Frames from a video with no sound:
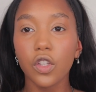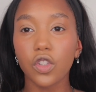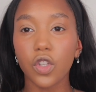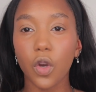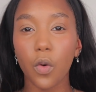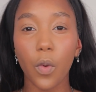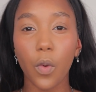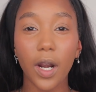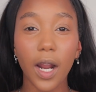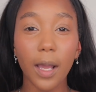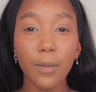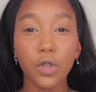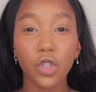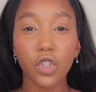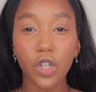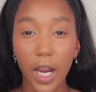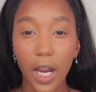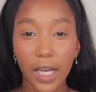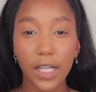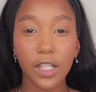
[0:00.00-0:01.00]
So what I'm
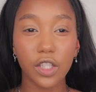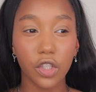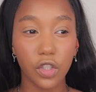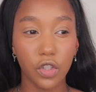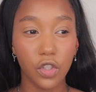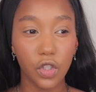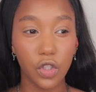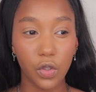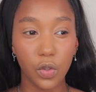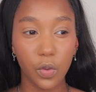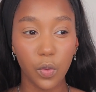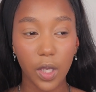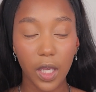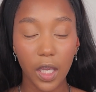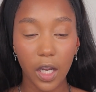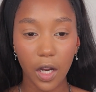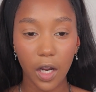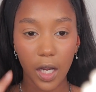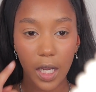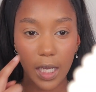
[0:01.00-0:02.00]
trying to do
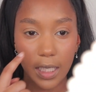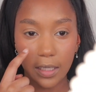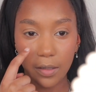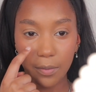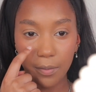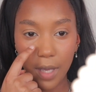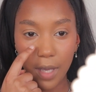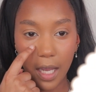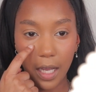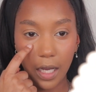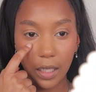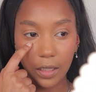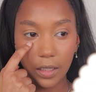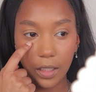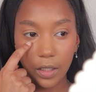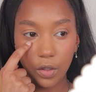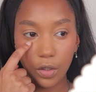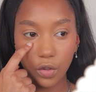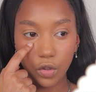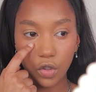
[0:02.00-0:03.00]
here is make a
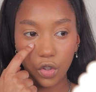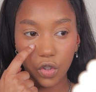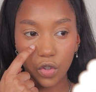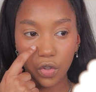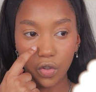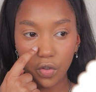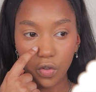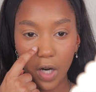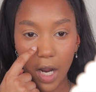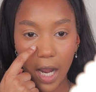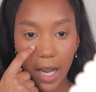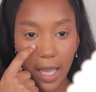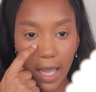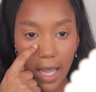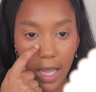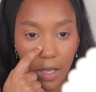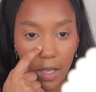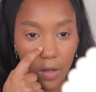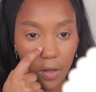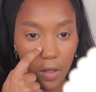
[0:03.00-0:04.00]
little
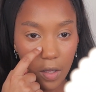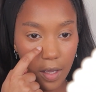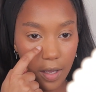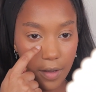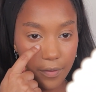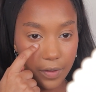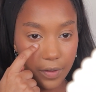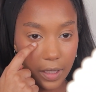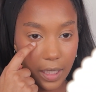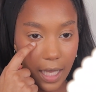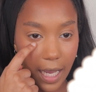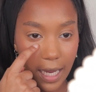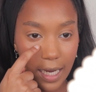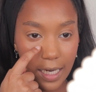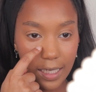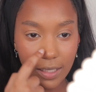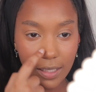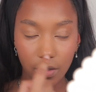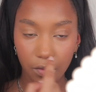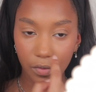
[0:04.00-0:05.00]
triangle of
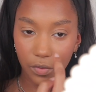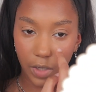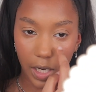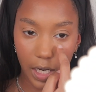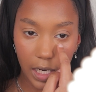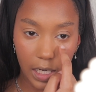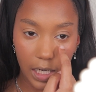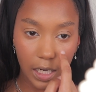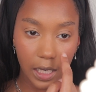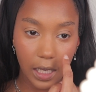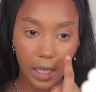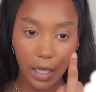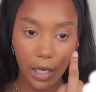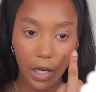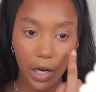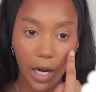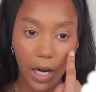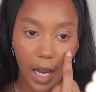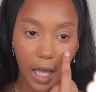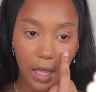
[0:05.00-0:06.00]
light right in
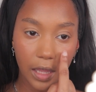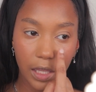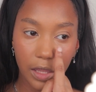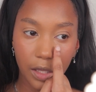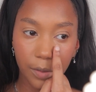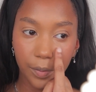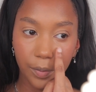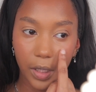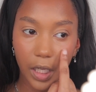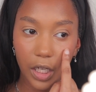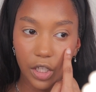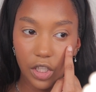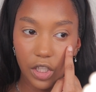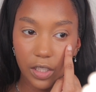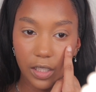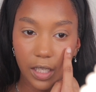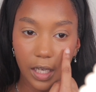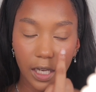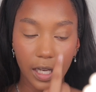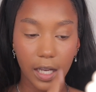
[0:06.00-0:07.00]
here, and then the blush
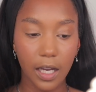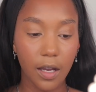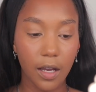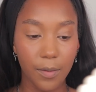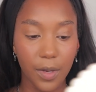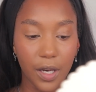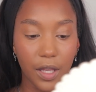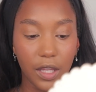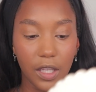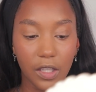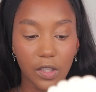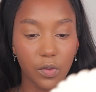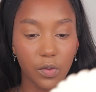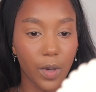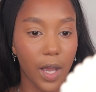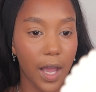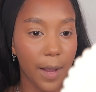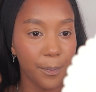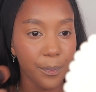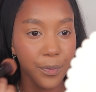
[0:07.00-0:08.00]
is gonna come in this
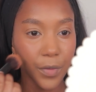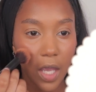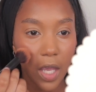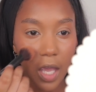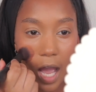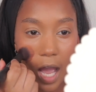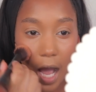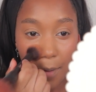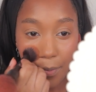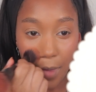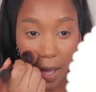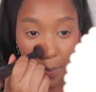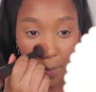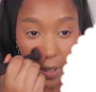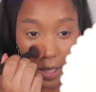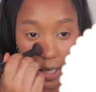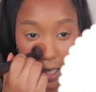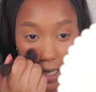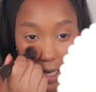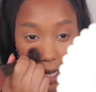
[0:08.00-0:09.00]
way. I'm not
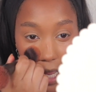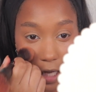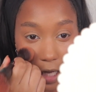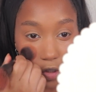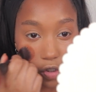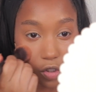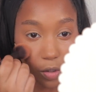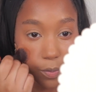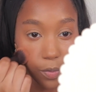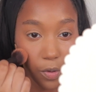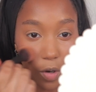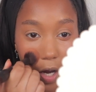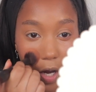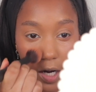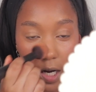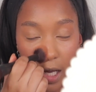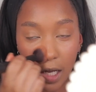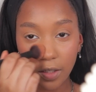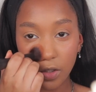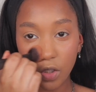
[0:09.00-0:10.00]
putting any extra
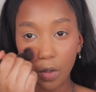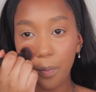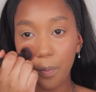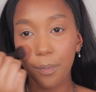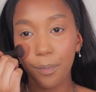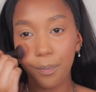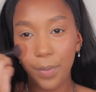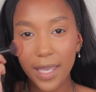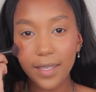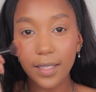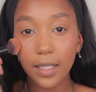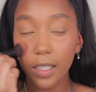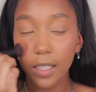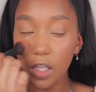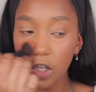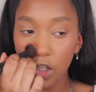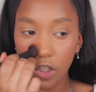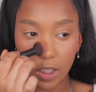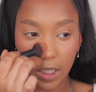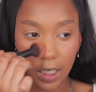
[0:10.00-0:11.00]
product, so
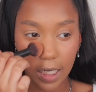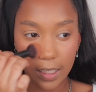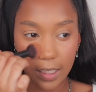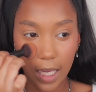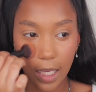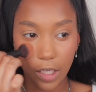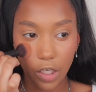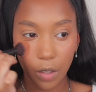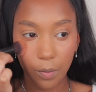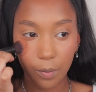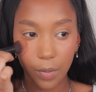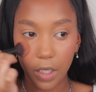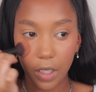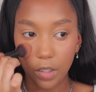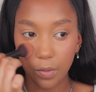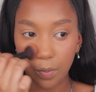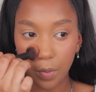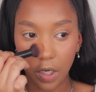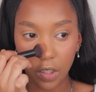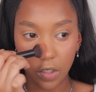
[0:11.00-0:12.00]
basically you're just gonna take your
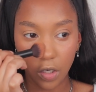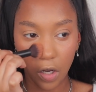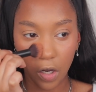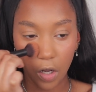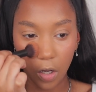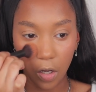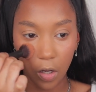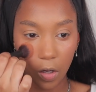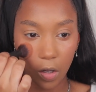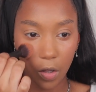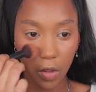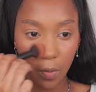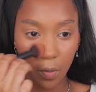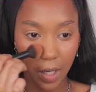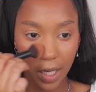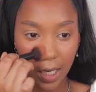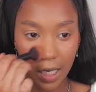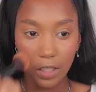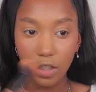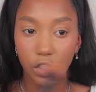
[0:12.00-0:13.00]
blush brush all the
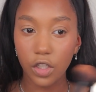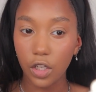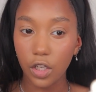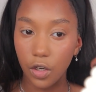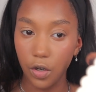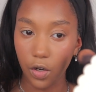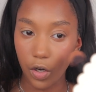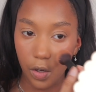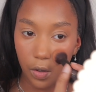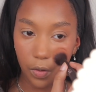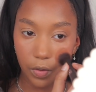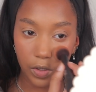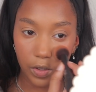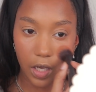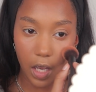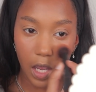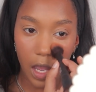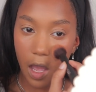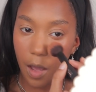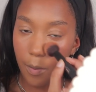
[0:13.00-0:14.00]
way into your
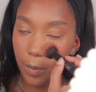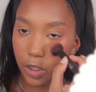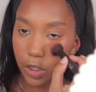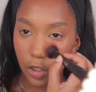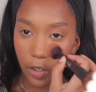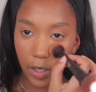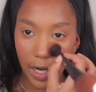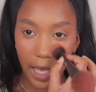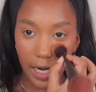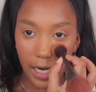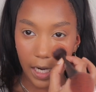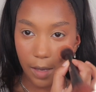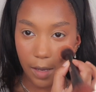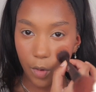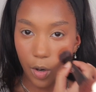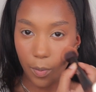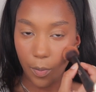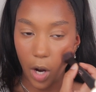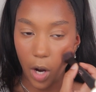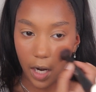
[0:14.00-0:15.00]
nose, but don't add any
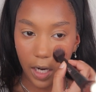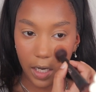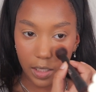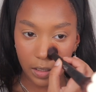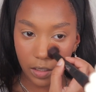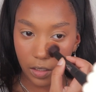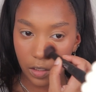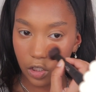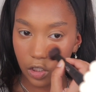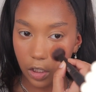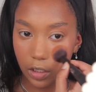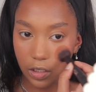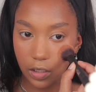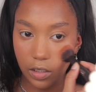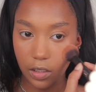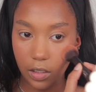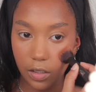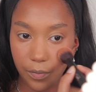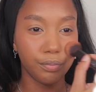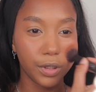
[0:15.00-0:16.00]
more product,
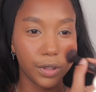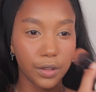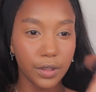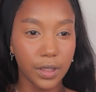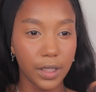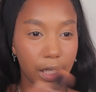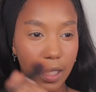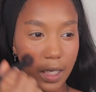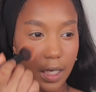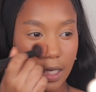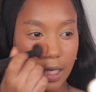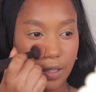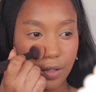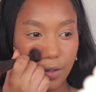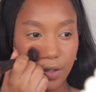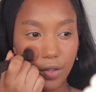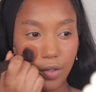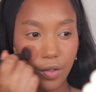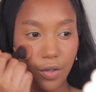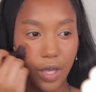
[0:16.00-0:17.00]
just building it
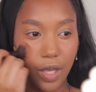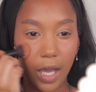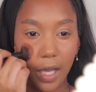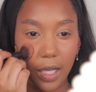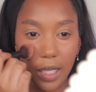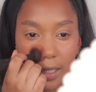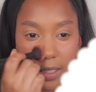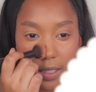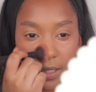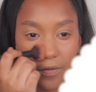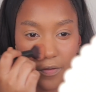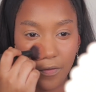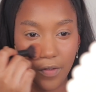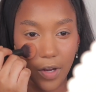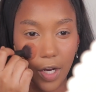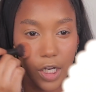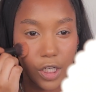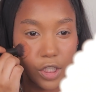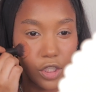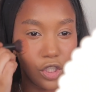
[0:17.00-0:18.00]
in so that it's
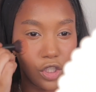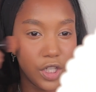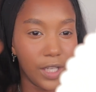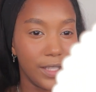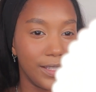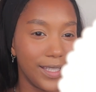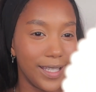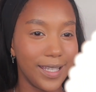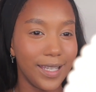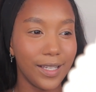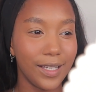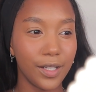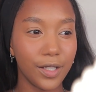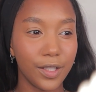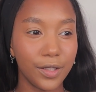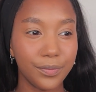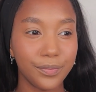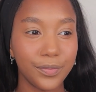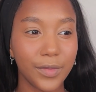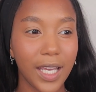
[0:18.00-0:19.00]
very
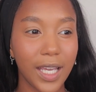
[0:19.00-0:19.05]
genteel.